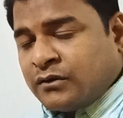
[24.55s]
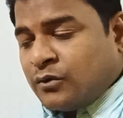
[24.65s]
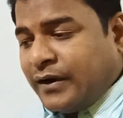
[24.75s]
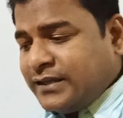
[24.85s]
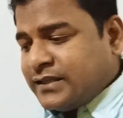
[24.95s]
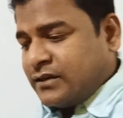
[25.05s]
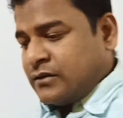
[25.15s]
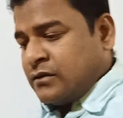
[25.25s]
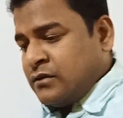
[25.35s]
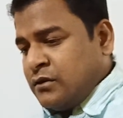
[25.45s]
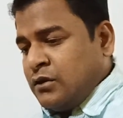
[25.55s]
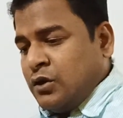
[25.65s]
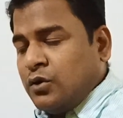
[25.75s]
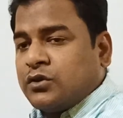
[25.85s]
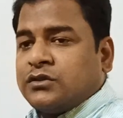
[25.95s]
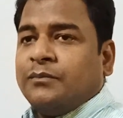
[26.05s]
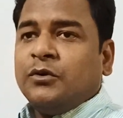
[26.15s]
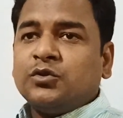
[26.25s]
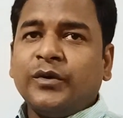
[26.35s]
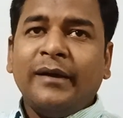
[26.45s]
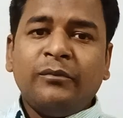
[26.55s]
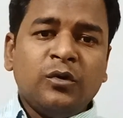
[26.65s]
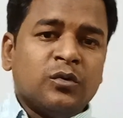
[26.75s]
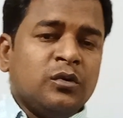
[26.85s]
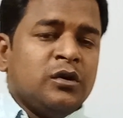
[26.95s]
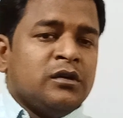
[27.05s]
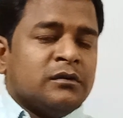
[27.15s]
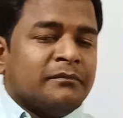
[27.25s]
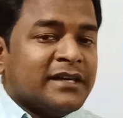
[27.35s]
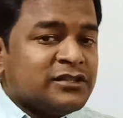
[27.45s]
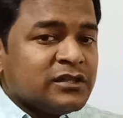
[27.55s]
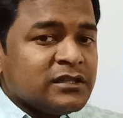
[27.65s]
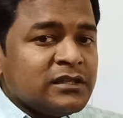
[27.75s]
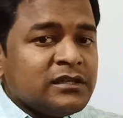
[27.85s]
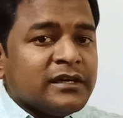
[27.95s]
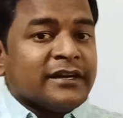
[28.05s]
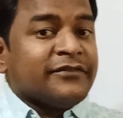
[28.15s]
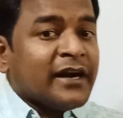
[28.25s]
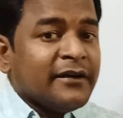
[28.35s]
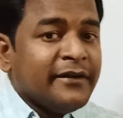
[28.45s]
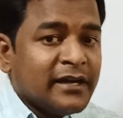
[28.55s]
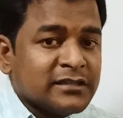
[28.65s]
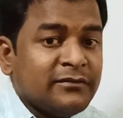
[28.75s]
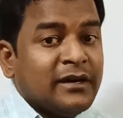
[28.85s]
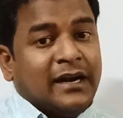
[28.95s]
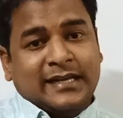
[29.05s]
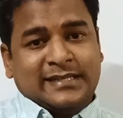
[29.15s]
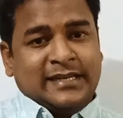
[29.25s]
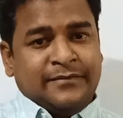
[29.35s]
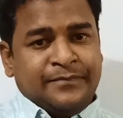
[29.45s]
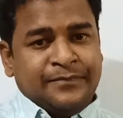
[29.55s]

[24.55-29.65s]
What is error? Look, suppose we have to measure the refractive index of glass slab.